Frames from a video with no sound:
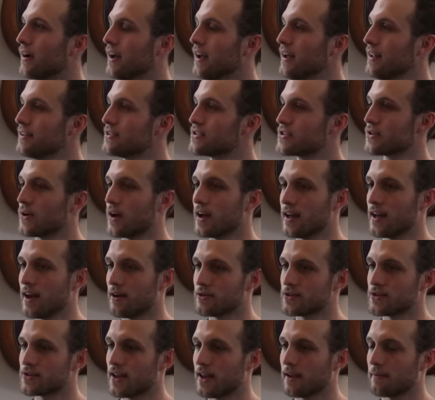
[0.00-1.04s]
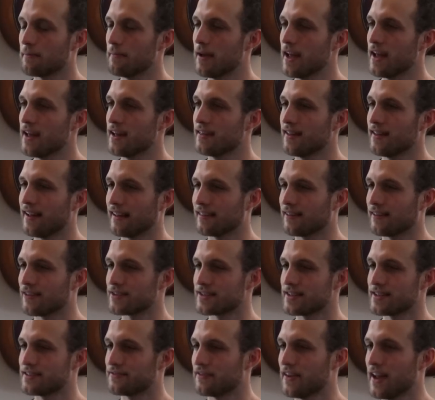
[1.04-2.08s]
Right? So I was like, man, like,
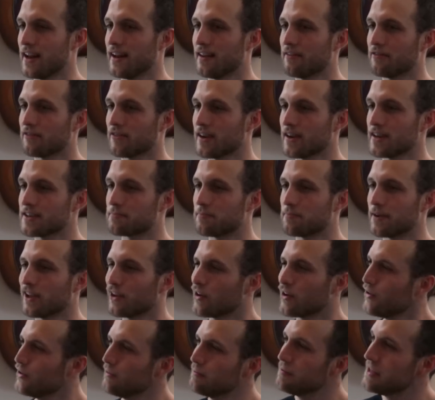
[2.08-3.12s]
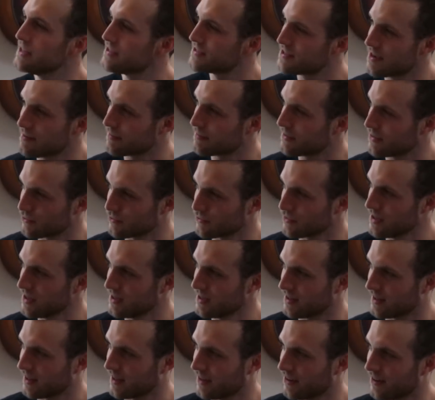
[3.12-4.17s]
there's these veiny freaks, but it could be something
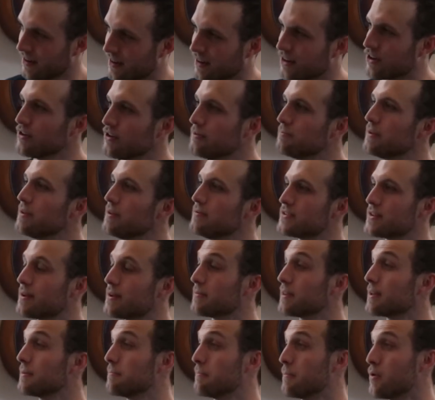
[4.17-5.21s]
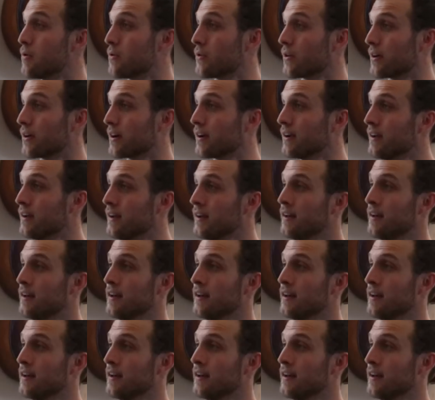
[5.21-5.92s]
real here. It could be something more.